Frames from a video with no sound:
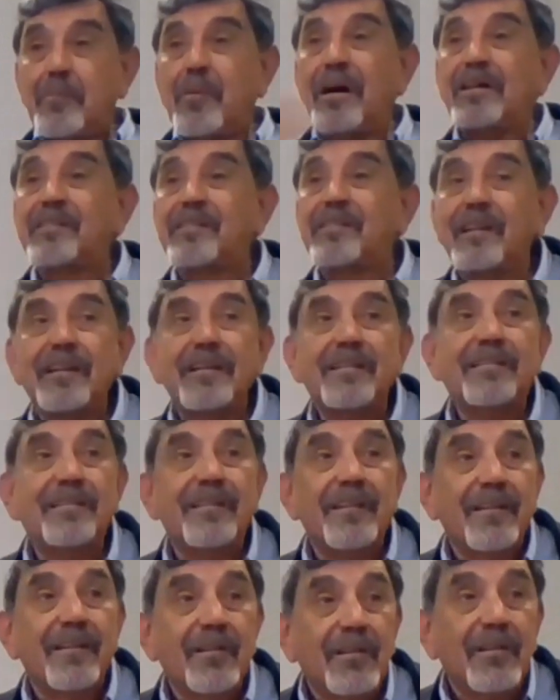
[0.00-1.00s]
migrate
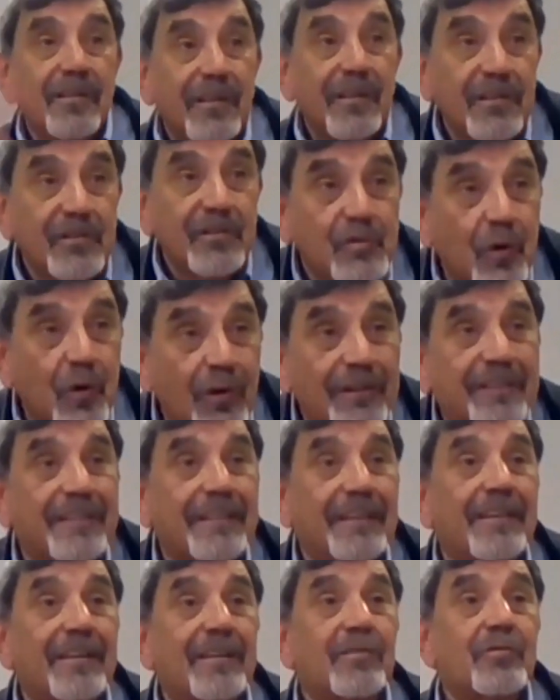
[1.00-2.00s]

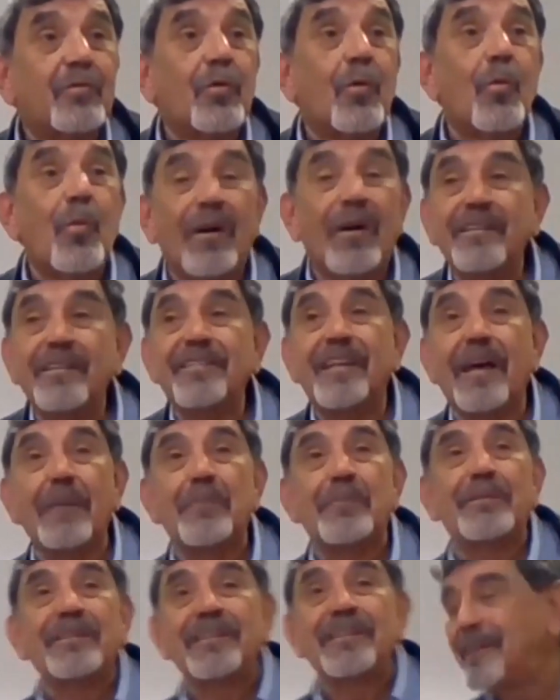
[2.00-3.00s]
jointly. So what is
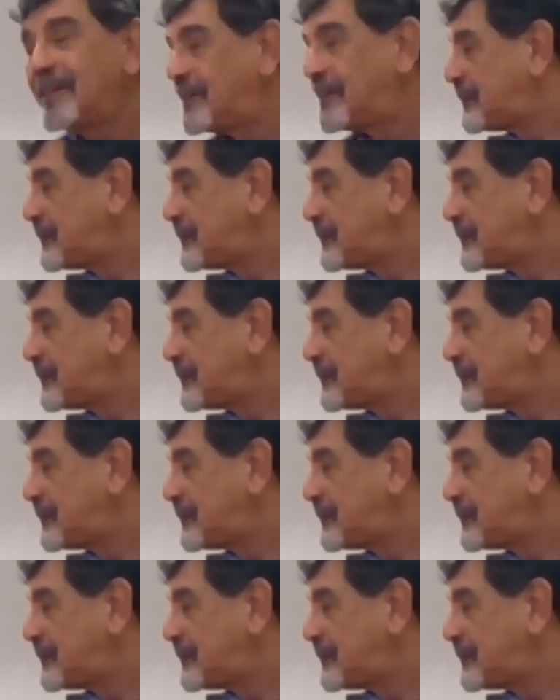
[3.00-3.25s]
happening?